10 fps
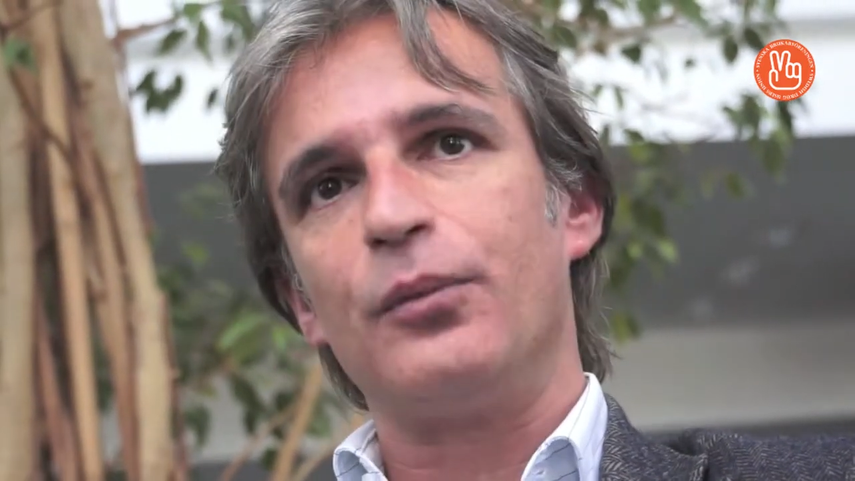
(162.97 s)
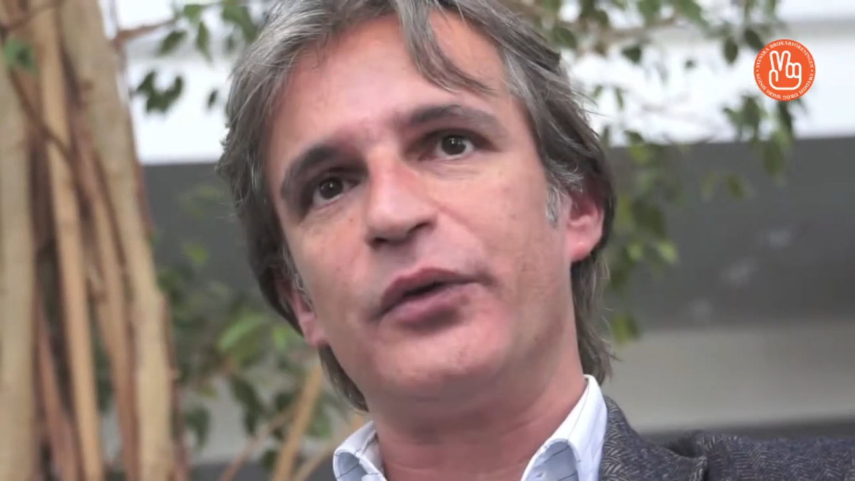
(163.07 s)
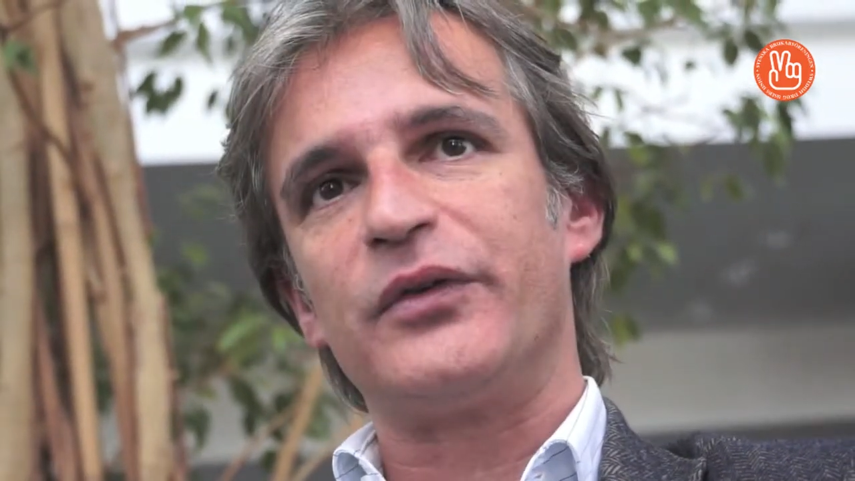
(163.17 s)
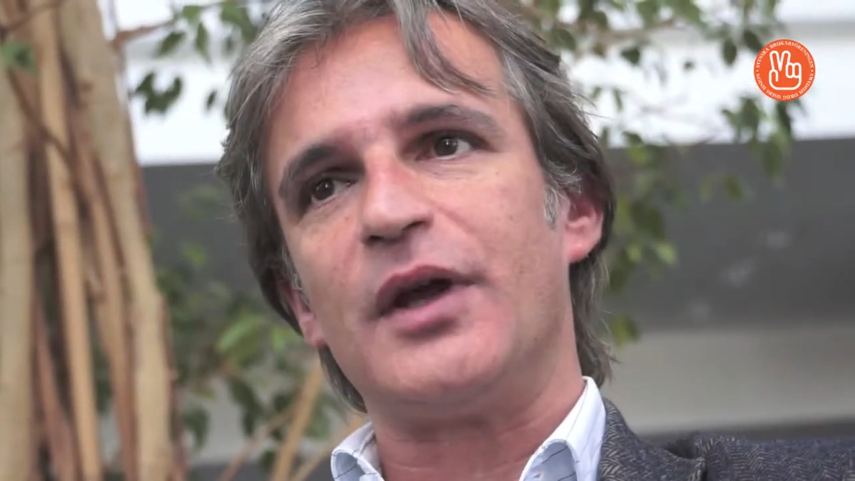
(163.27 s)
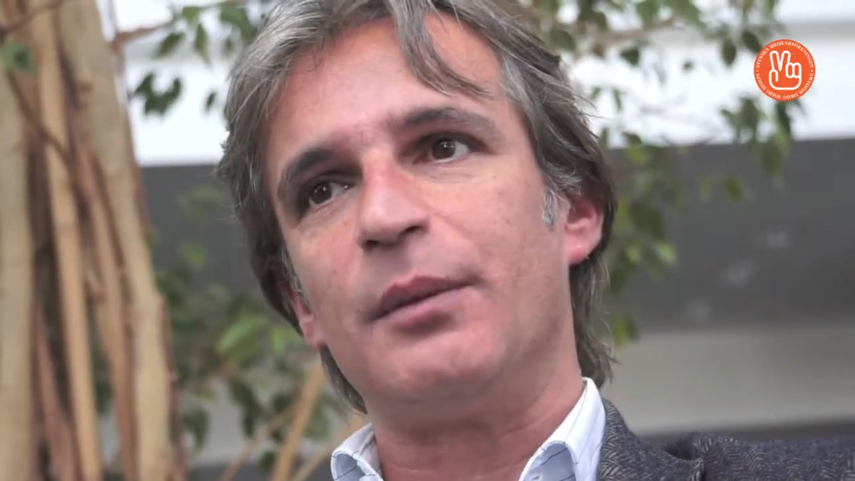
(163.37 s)

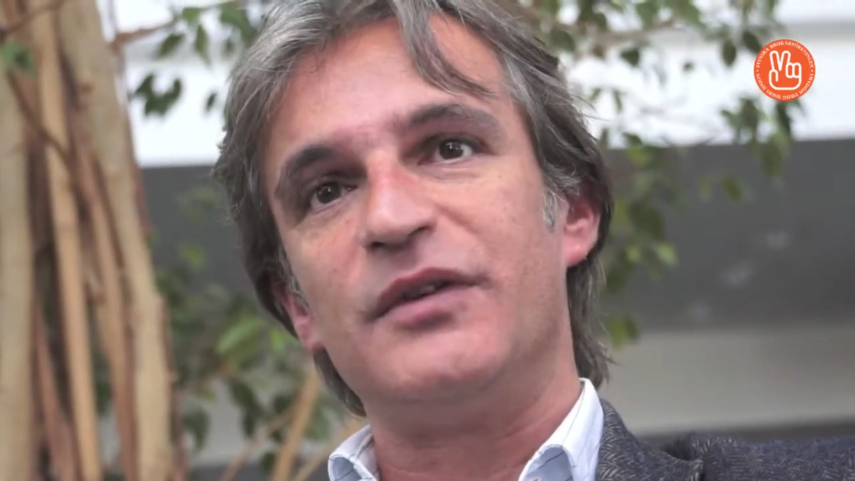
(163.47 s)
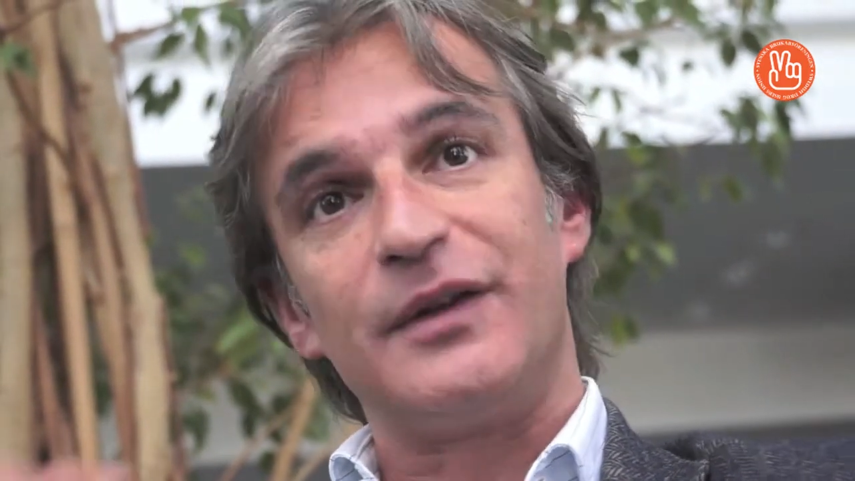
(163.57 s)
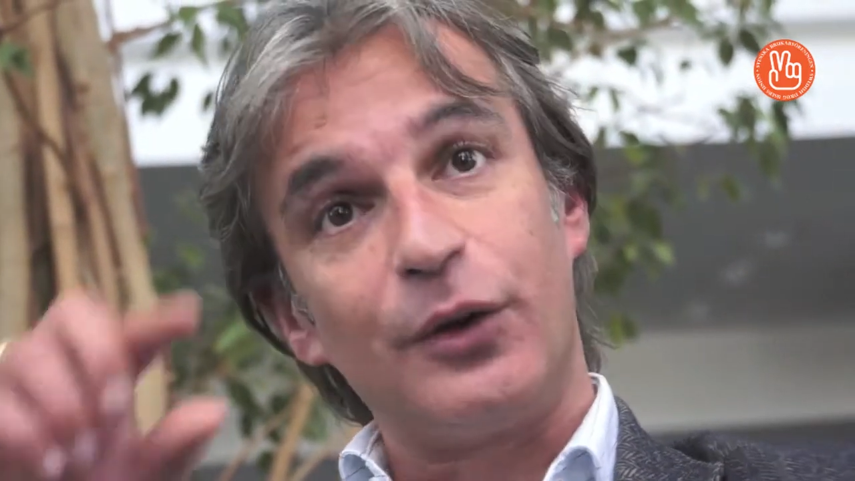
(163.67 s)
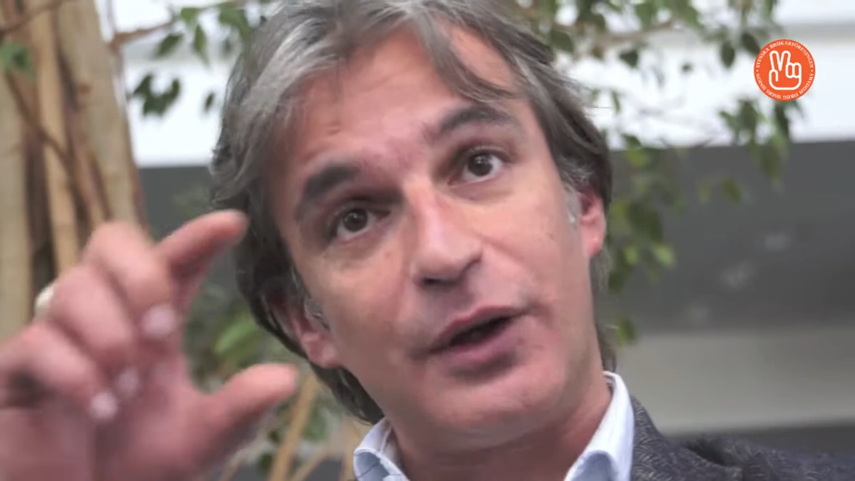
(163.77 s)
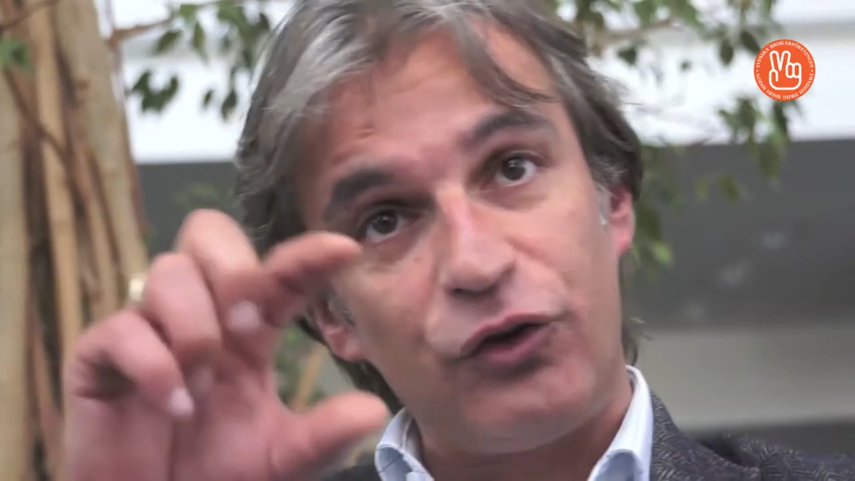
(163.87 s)
whose name is
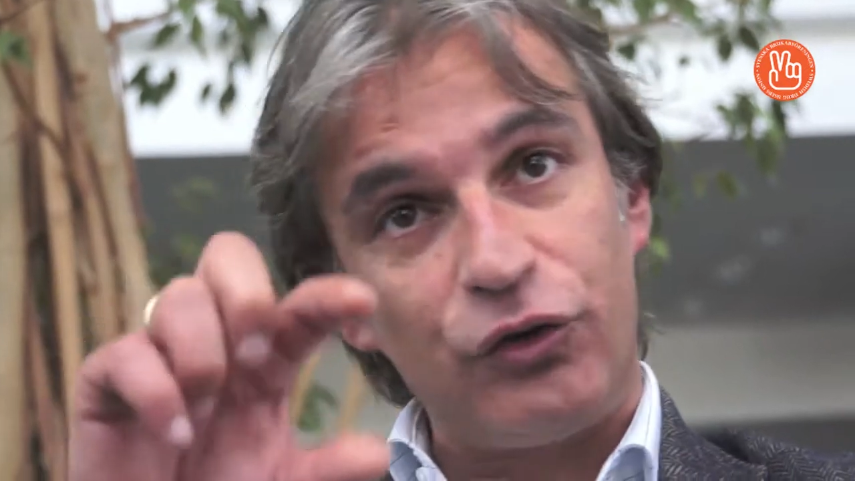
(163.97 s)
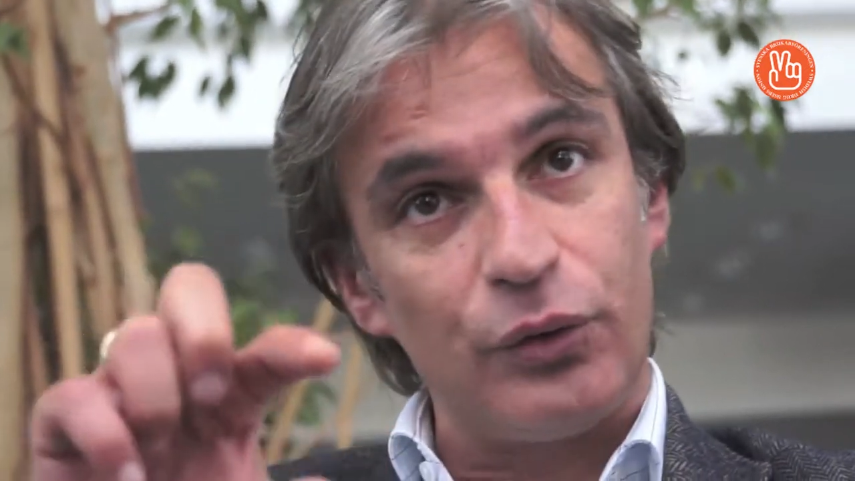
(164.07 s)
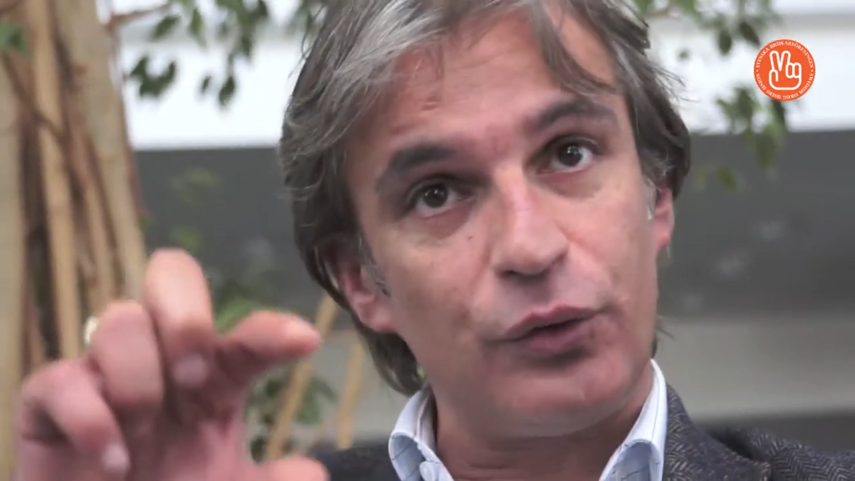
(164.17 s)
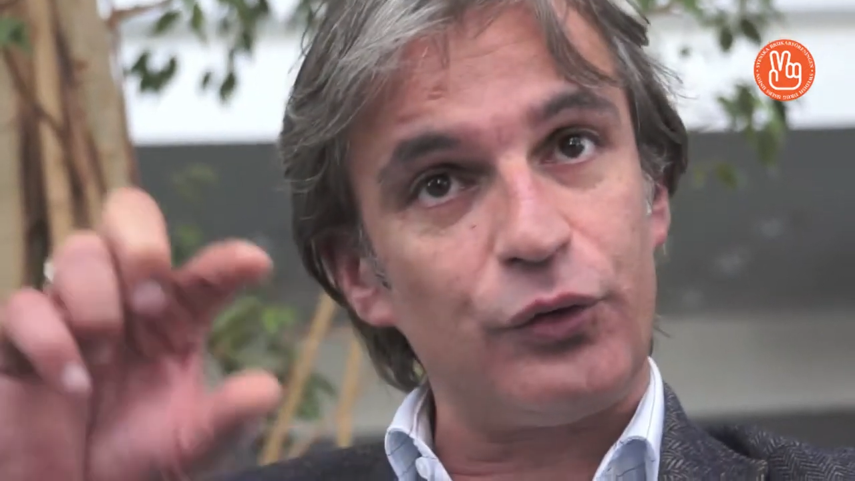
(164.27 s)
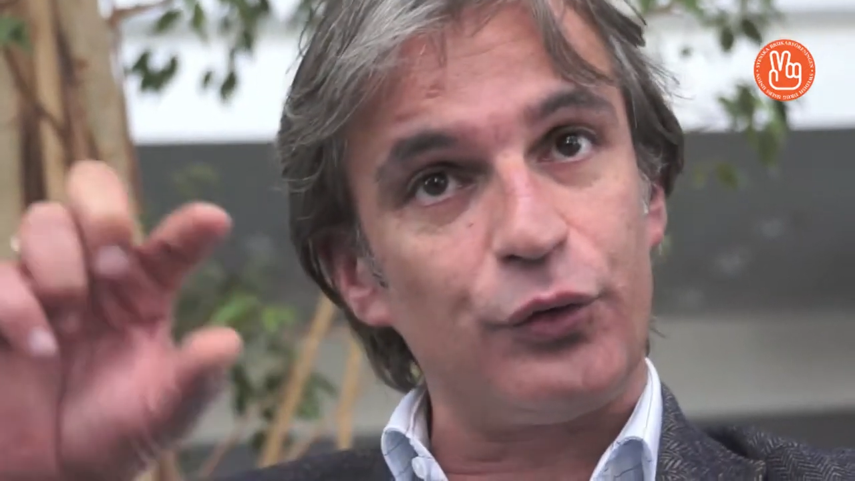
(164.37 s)

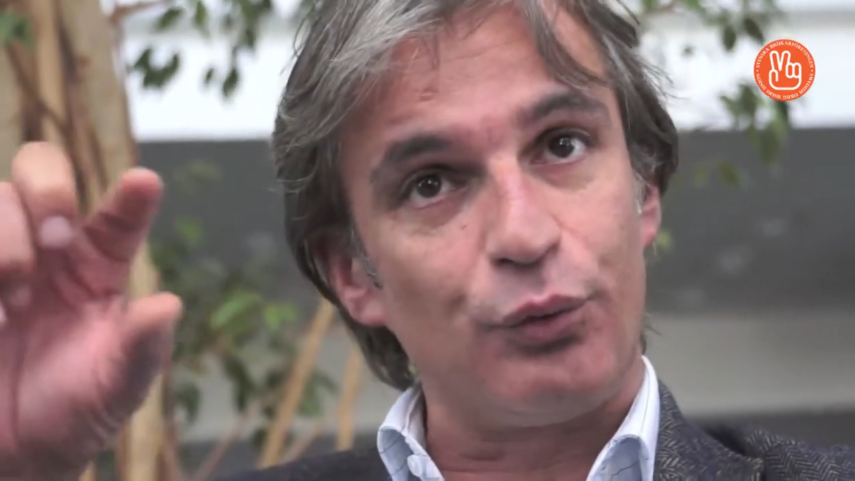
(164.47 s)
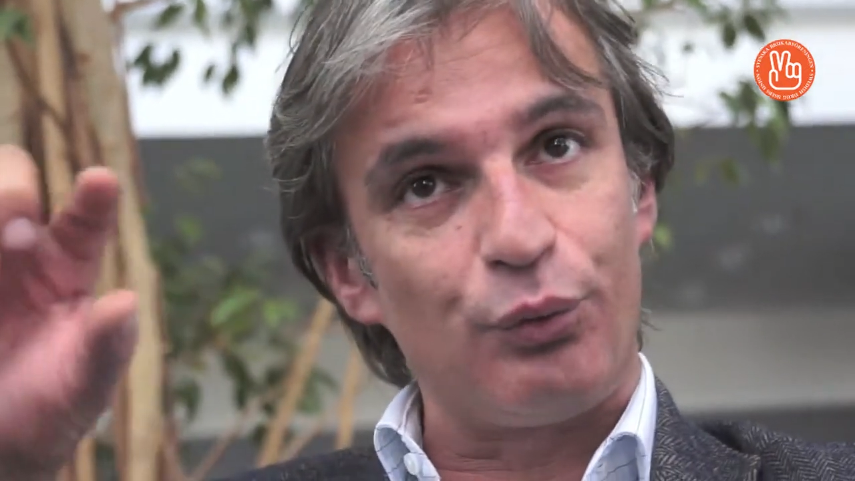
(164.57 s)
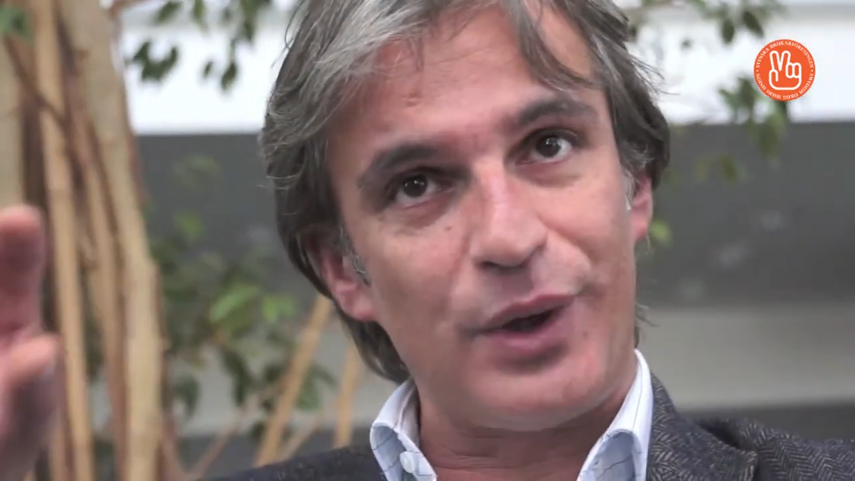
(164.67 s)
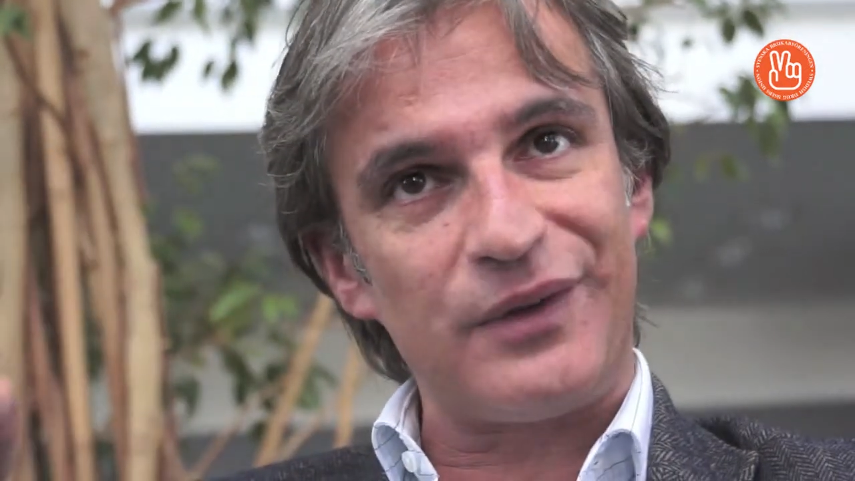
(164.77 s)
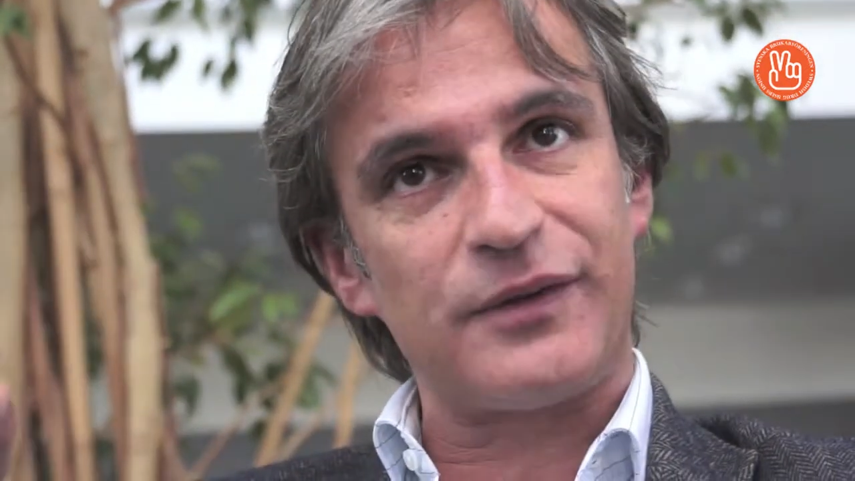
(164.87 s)
Education to
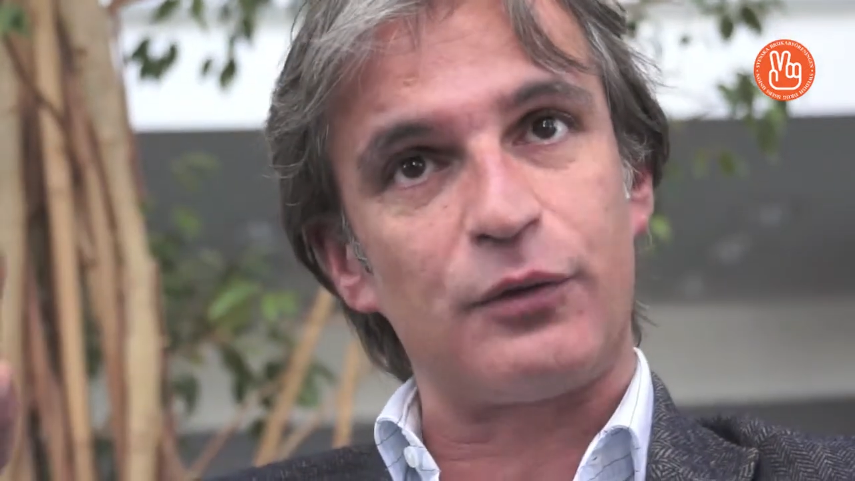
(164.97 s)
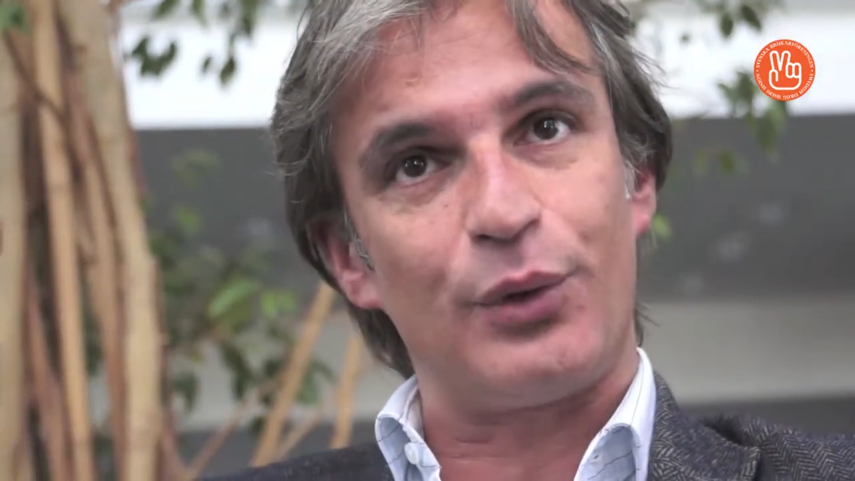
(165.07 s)
Risk